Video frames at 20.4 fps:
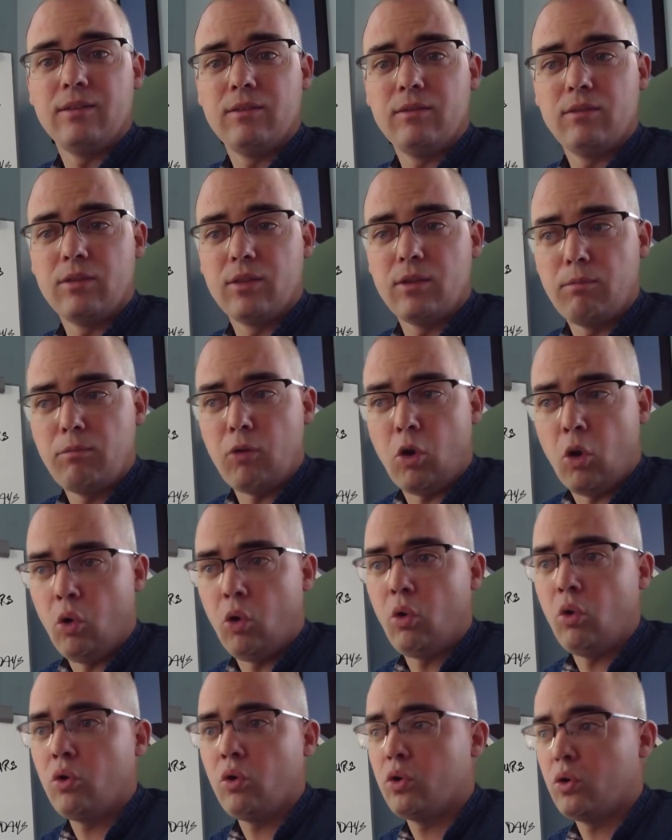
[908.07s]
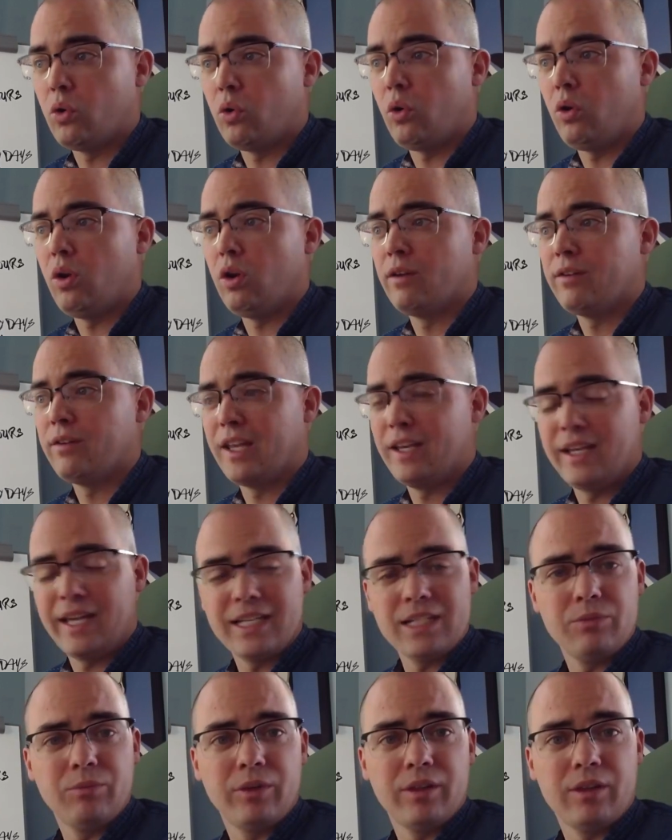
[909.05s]
The whole goal of
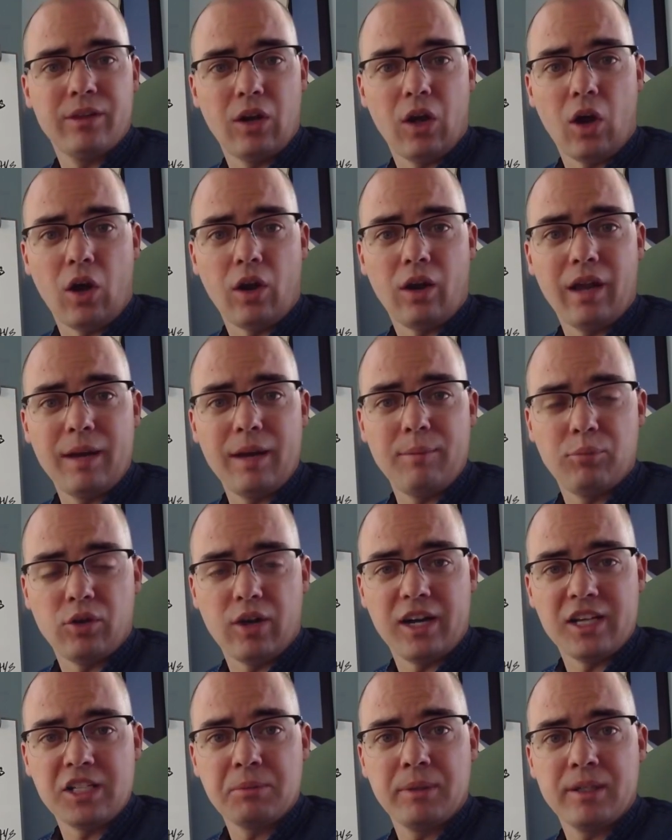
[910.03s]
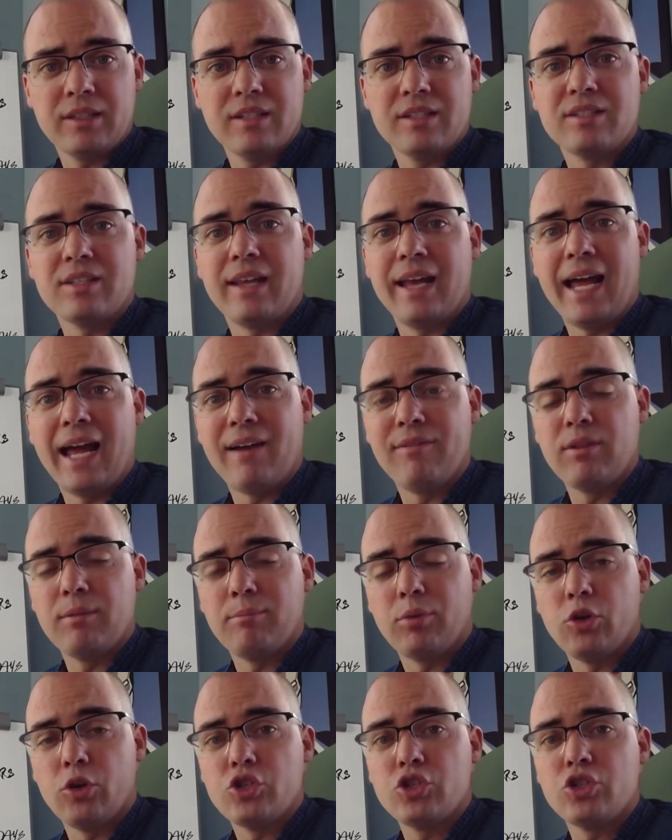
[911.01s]
connecting with an online prospect is to have them
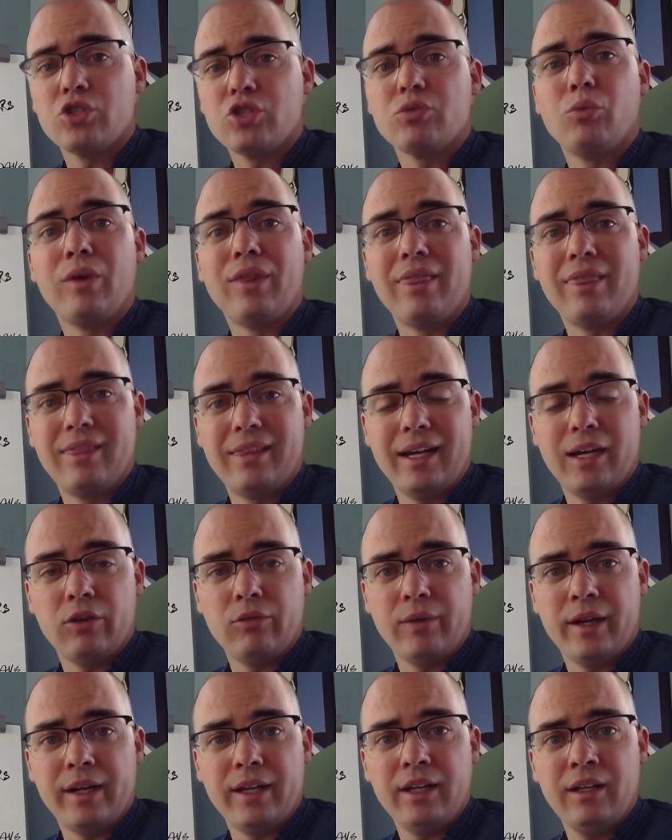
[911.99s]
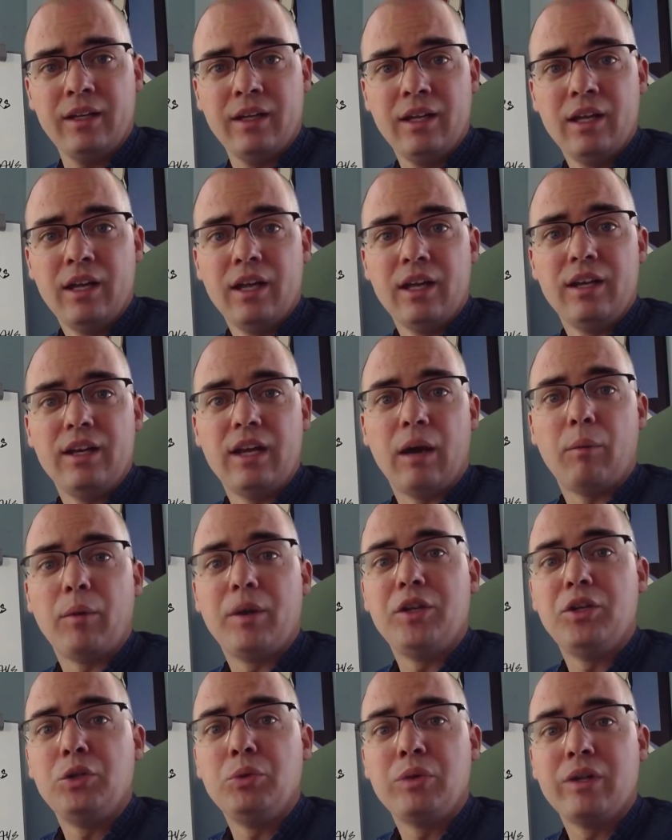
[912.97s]
purchase when they're ready, not
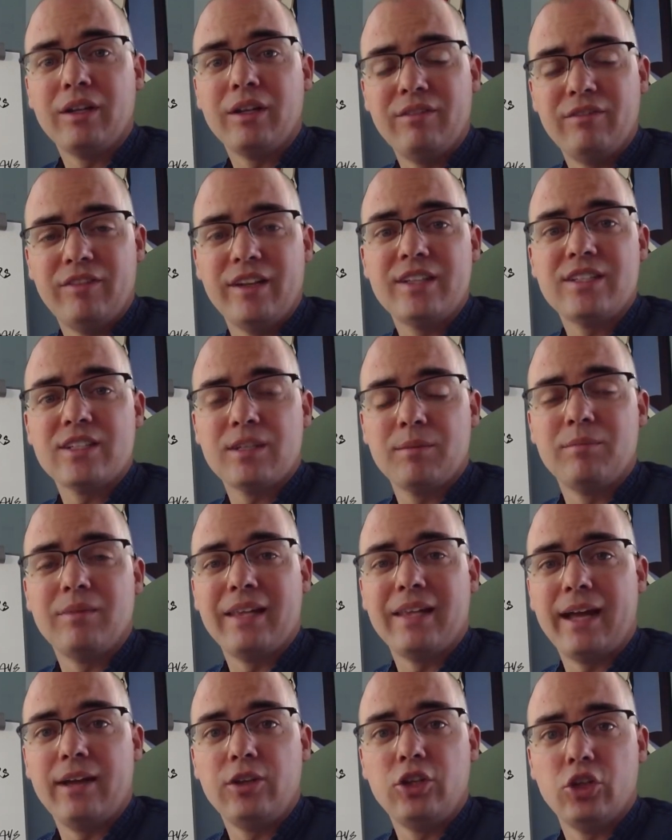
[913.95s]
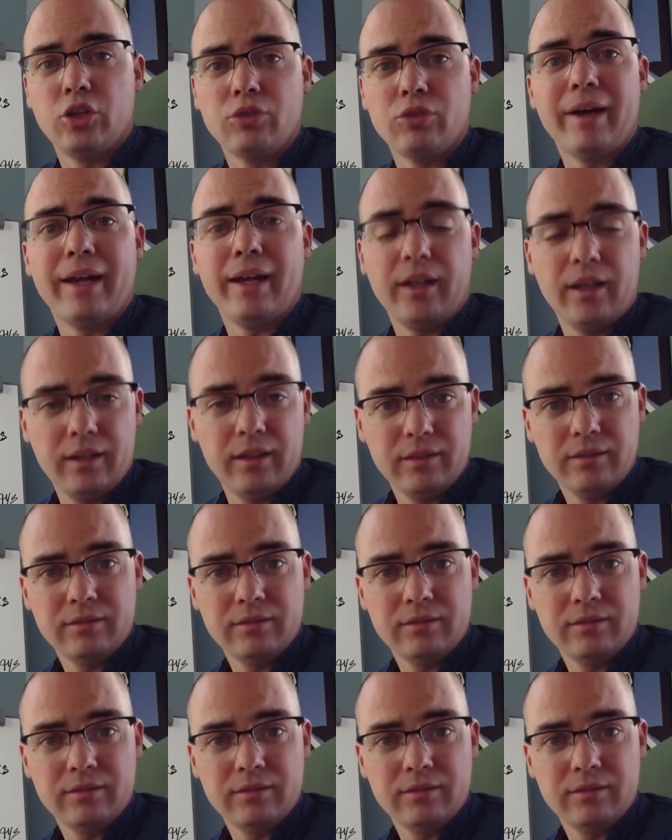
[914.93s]
when you convince them that you're ready.